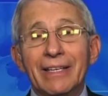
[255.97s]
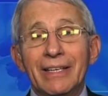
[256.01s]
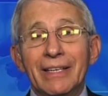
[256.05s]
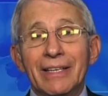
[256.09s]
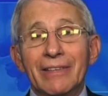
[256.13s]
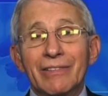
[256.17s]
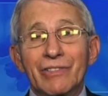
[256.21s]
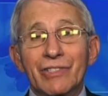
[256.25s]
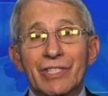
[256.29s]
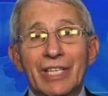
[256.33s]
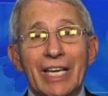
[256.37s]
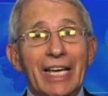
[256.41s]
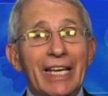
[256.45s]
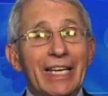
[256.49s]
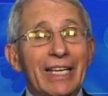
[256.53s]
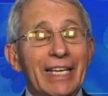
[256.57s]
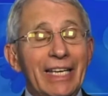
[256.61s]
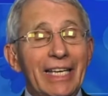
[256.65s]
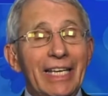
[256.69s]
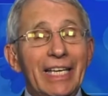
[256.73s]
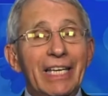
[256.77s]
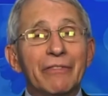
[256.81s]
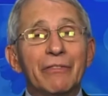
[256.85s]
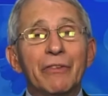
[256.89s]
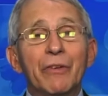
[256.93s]
in saying
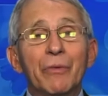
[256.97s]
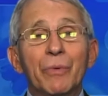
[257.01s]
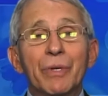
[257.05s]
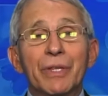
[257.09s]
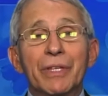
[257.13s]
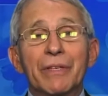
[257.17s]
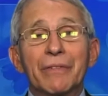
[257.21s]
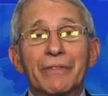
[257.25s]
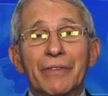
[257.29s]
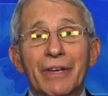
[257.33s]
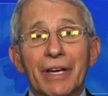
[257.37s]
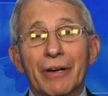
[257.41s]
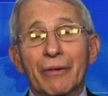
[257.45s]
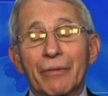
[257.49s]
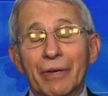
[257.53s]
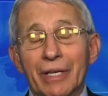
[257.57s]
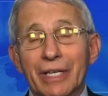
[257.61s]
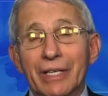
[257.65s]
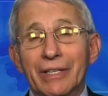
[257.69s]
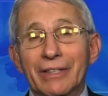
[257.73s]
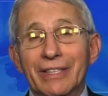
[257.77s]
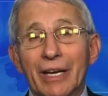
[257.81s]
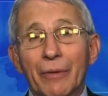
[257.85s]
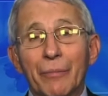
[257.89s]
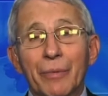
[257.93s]
even with a
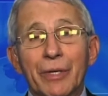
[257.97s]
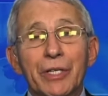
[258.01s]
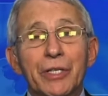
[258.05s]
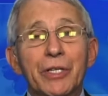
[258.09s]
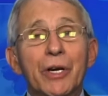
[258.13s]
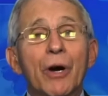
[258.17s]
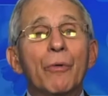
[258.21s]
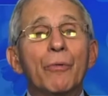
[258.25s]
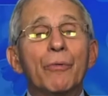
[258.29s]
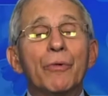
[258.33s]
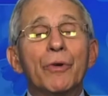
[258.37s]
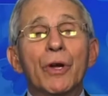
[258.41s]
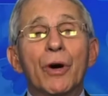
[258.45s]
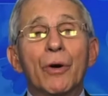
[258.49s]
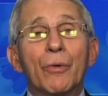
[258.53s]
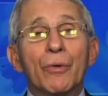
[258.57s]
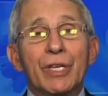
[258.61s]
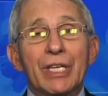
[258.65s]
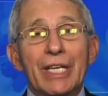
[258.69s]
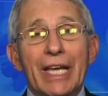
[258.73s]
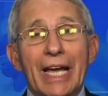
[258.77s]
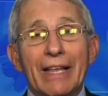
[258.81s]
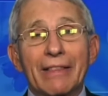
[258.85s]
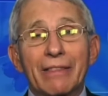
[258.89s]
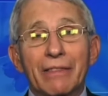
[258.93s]
variant that we don't know
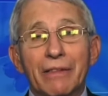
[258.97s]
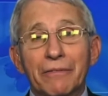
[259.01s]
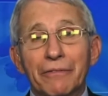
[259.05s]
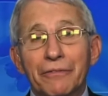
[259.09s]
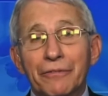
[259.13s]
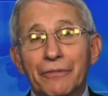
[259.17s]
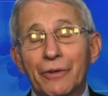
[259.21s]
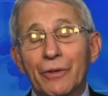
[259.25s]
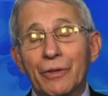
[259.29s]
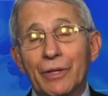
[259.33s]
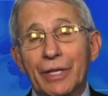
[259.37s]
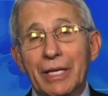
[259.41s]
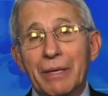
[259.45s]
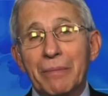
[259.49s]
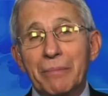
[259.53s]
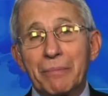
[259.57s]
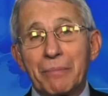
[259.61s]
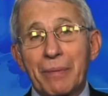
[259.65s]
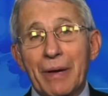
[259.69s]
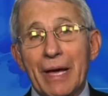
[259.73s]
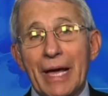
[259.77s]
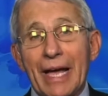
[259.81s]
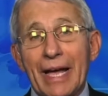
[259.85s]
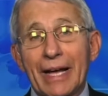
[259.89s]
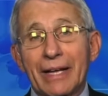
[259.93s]
yet the full
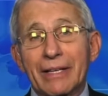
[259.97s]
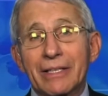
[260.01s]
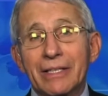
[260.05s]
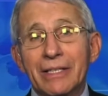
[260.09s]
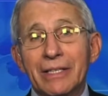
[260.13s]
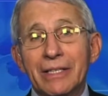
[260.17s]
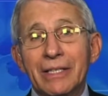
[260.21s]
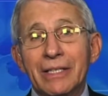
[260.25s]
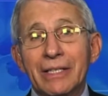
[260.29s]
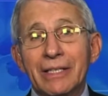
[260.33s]
impact